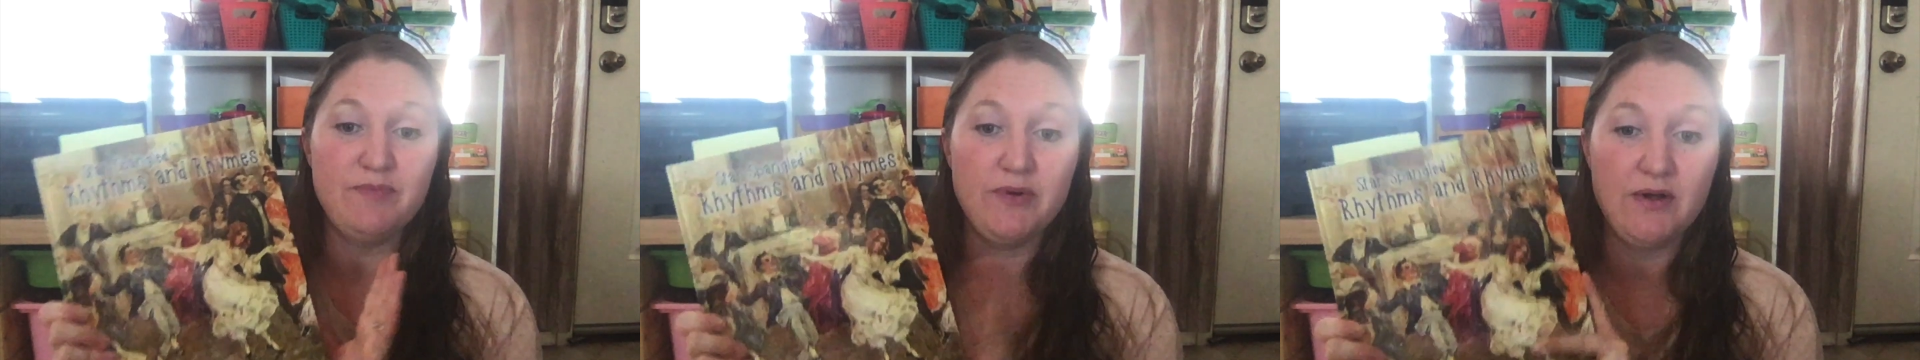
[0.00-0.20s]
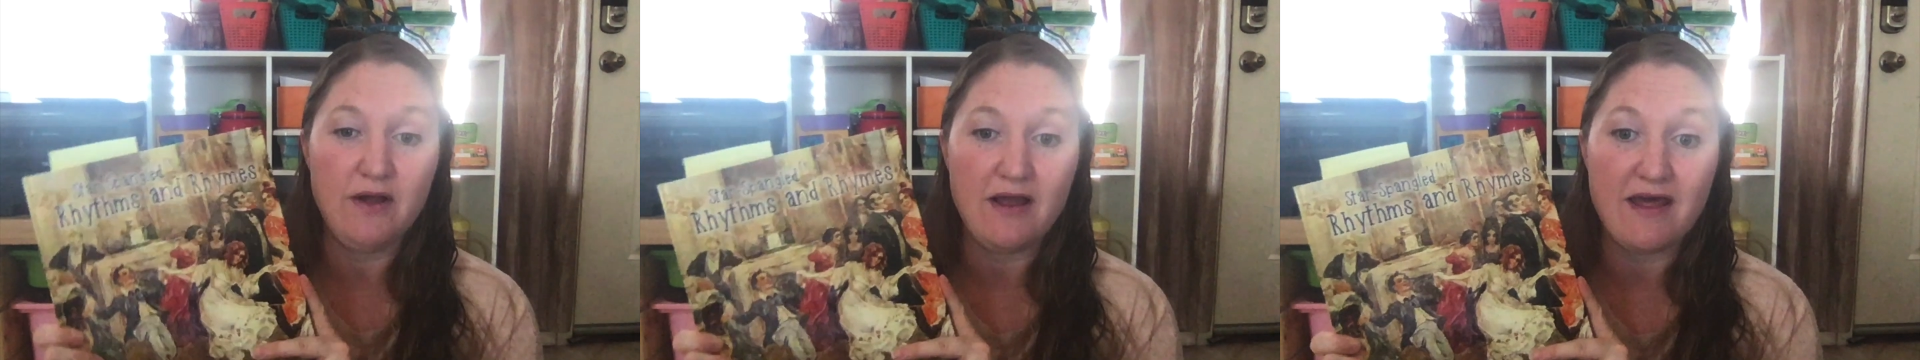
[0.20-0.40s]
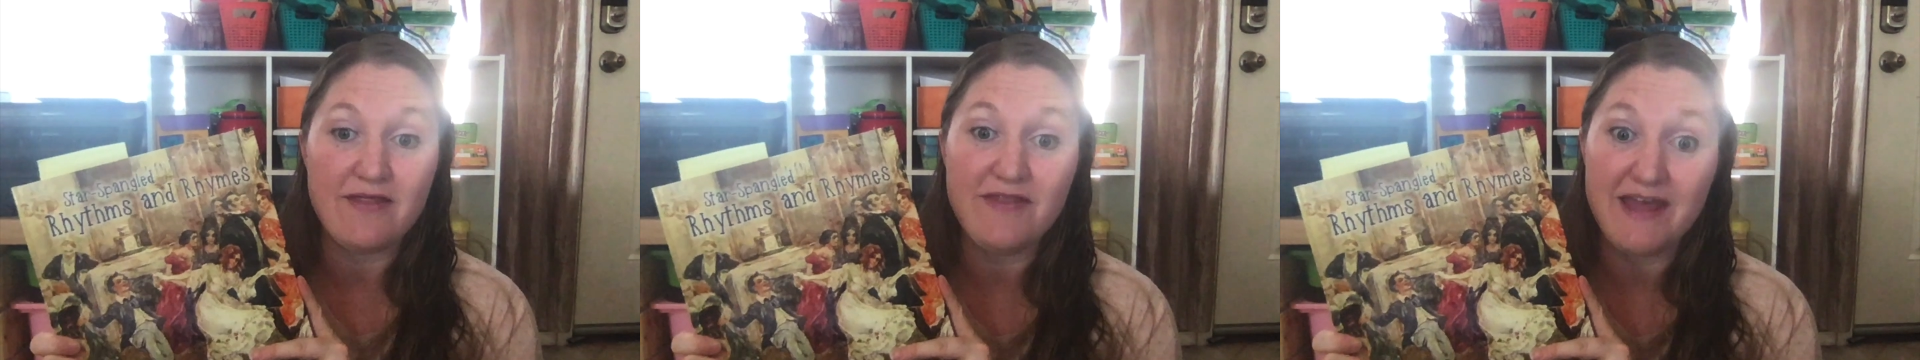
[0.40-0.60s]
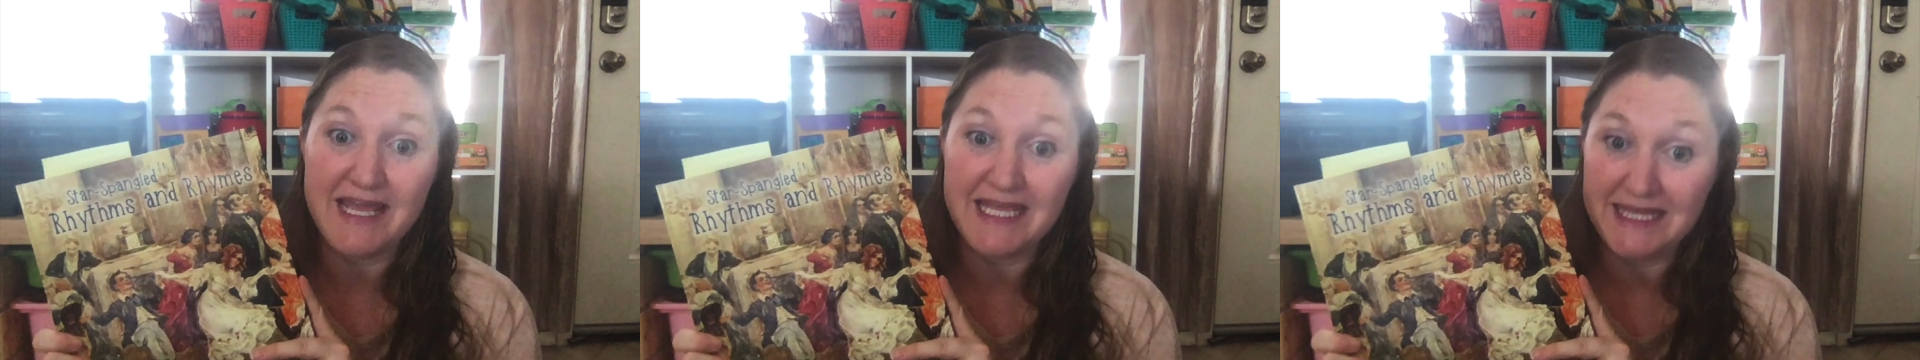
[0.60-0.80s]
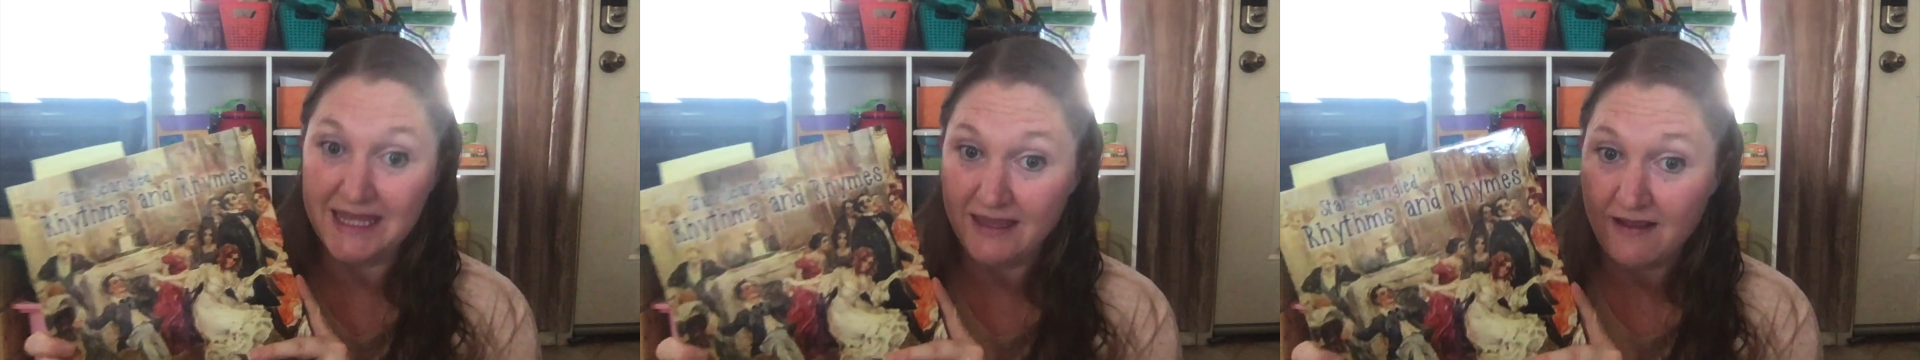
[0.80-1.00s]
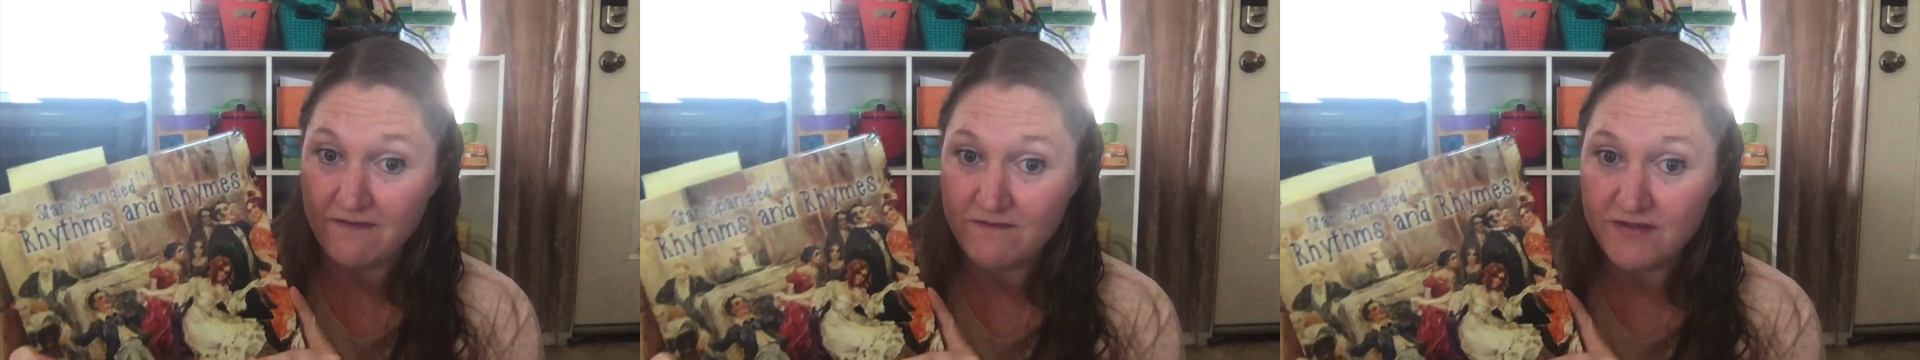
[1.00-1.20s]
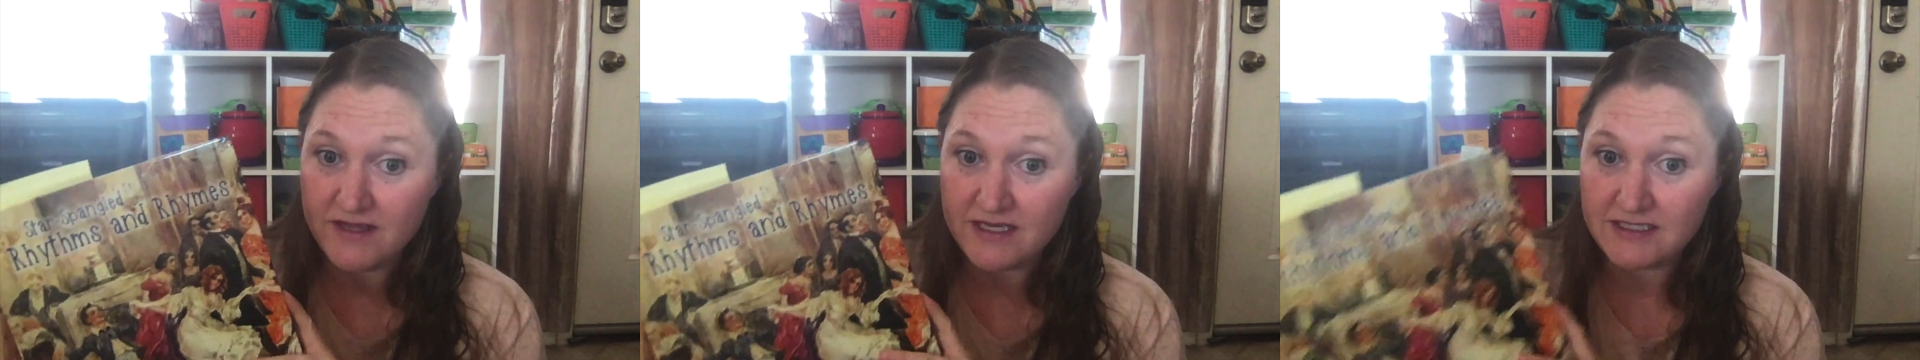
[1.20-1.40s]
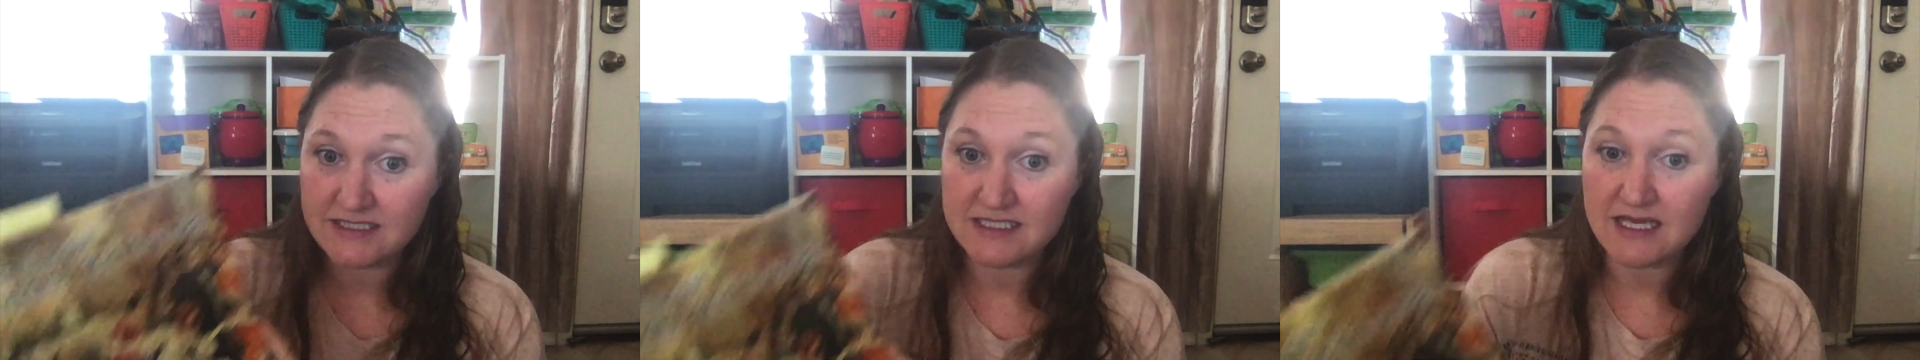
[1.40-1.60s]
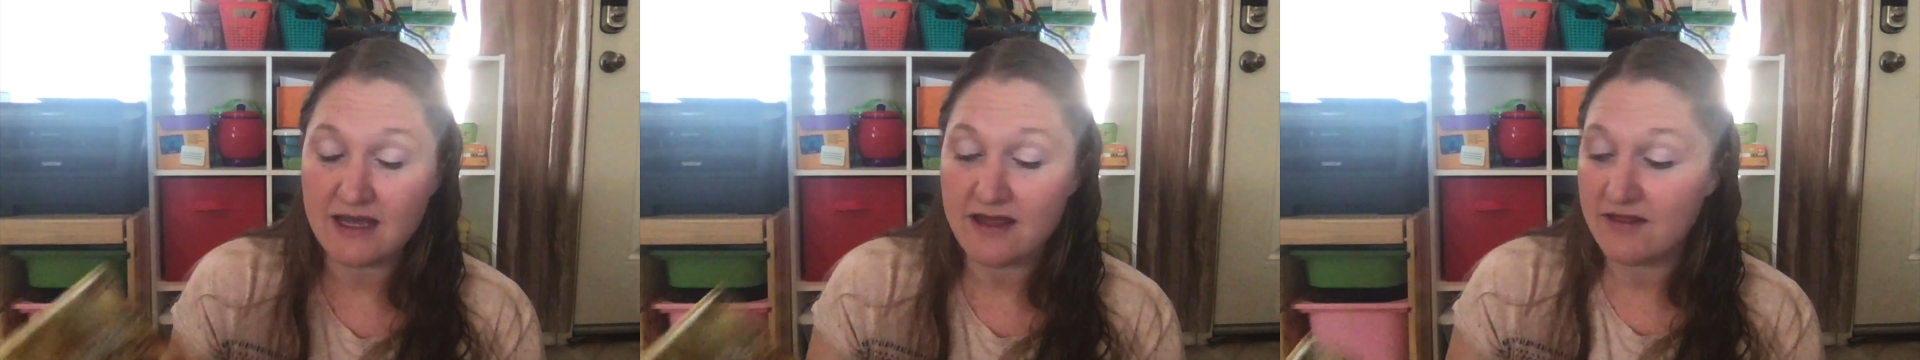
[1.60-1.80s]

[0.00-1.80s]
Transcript: book, they love this.